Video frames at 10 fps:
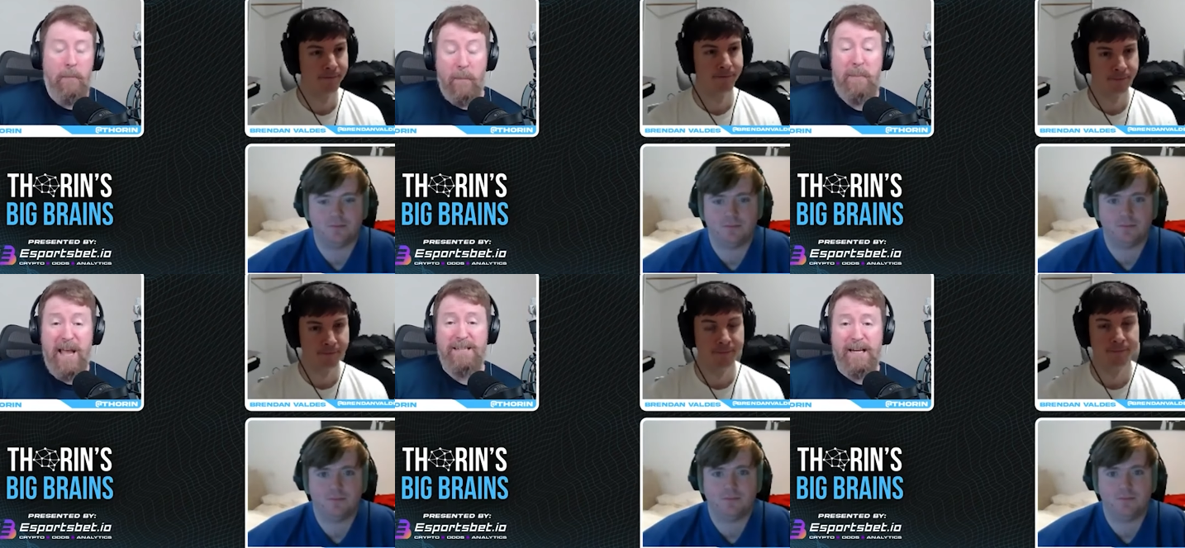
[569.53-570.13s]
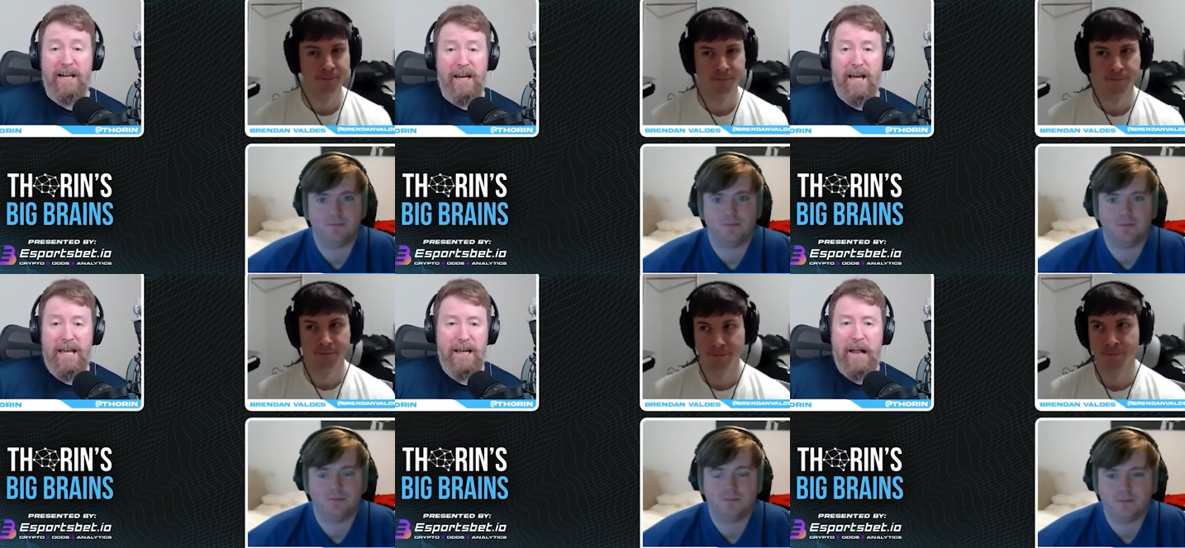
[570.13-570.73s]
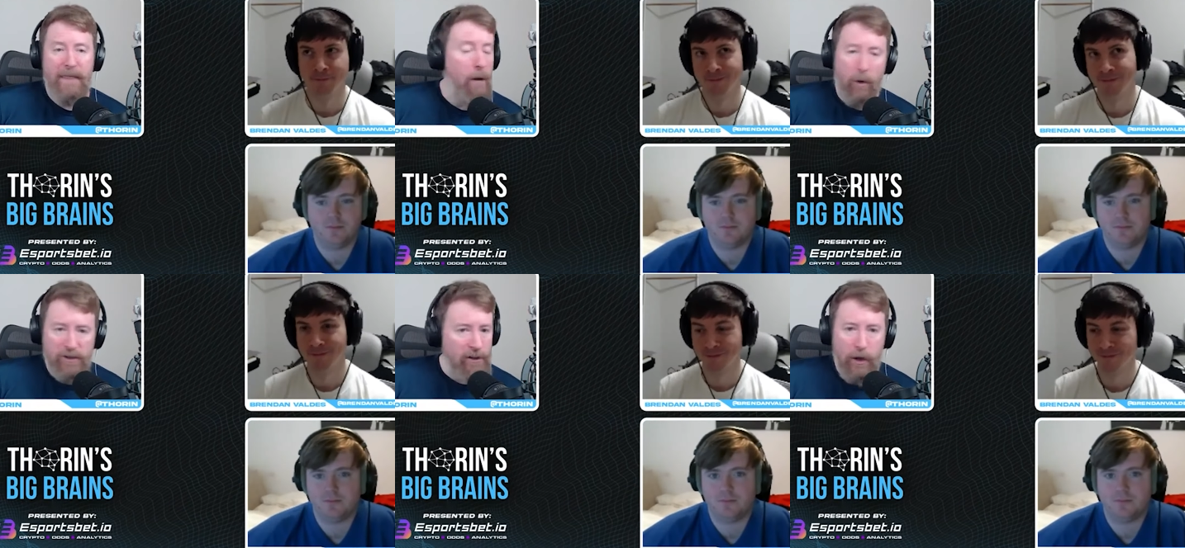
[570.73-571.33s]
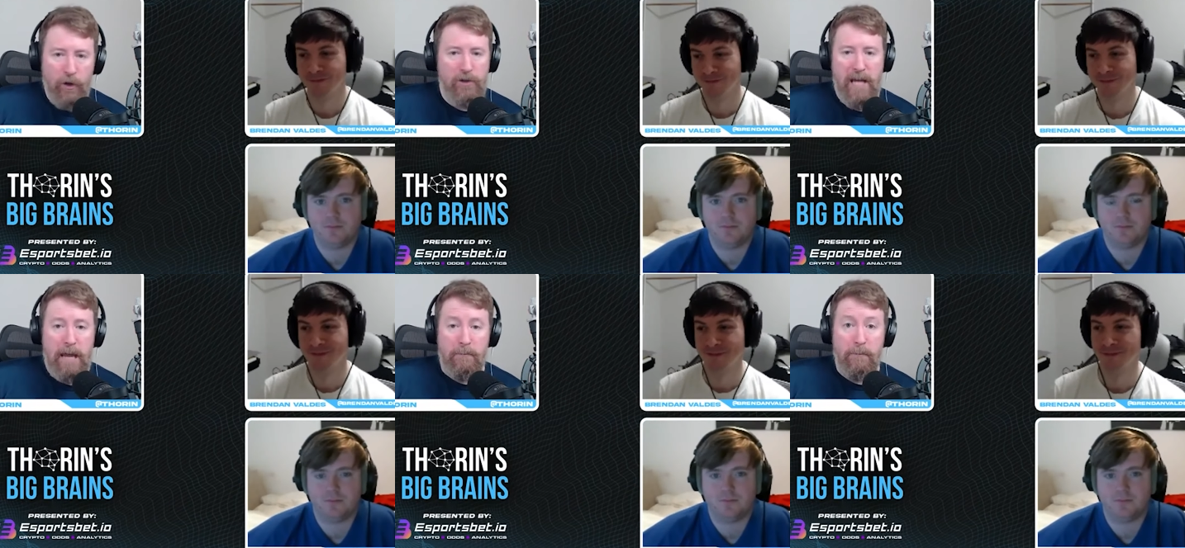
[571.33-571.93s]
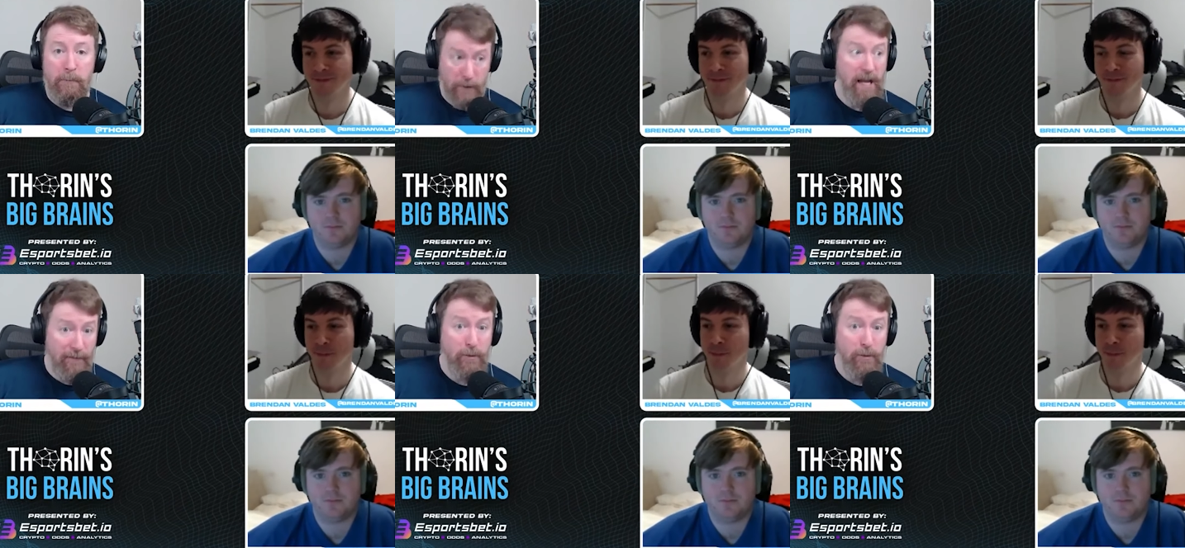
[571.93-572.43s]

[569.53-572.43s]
Speaker 1: But basically, like, that wasn't a good team, but Deft